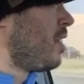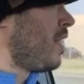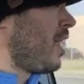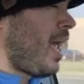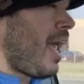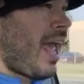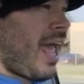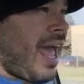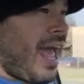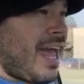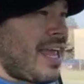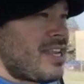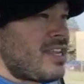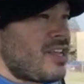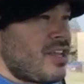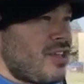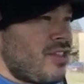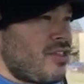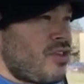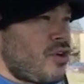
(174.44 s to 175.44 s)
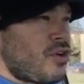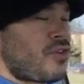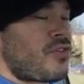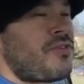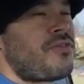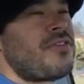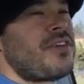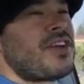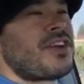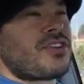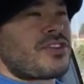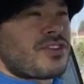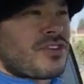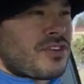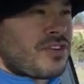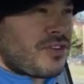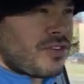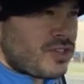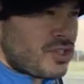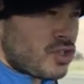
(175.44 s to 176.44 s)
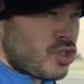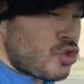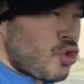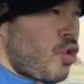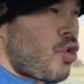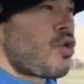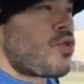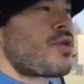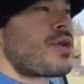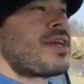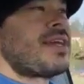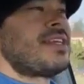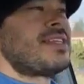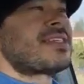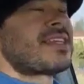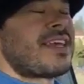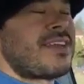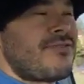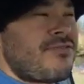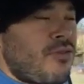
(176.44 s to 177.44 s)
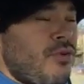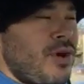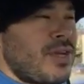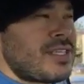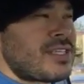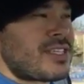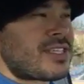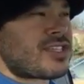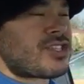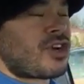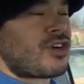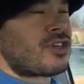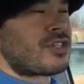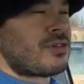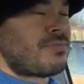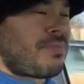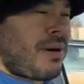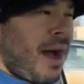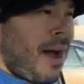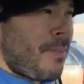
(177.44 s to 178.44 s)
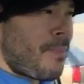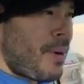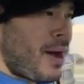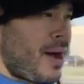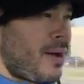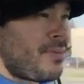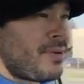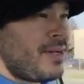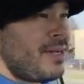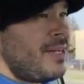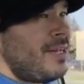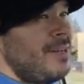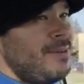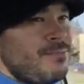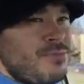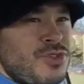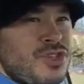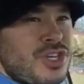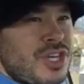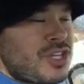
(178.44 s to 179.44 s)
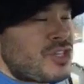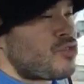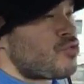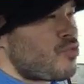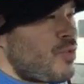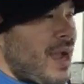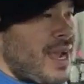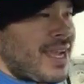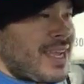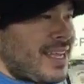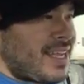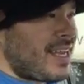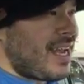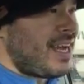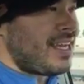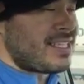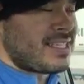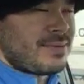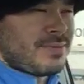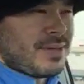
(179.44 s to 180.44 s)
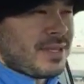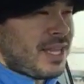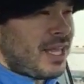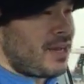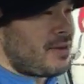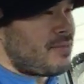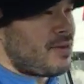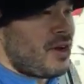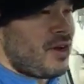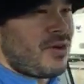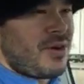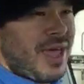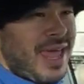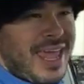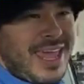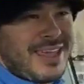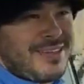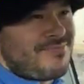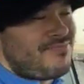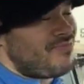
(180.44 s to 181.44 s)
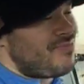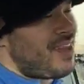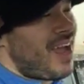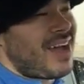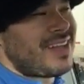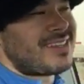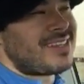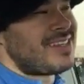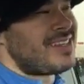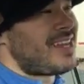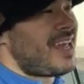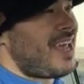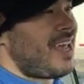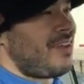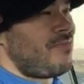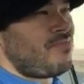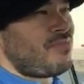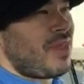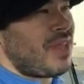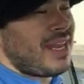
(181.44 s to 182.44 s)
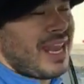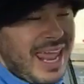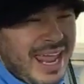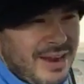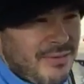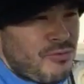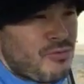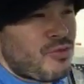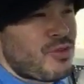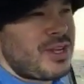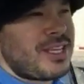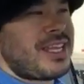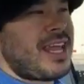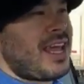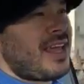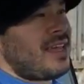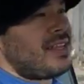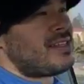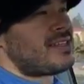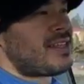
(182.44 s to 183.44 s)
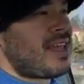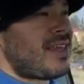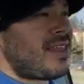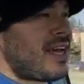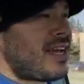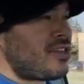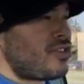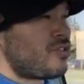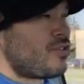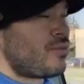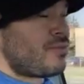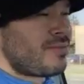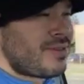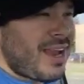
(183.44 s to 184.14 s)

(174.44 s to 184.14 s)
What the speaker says: and those fear stories and voices start to pop up, just recognize them and let them know, hey, not today. And every day say that to them,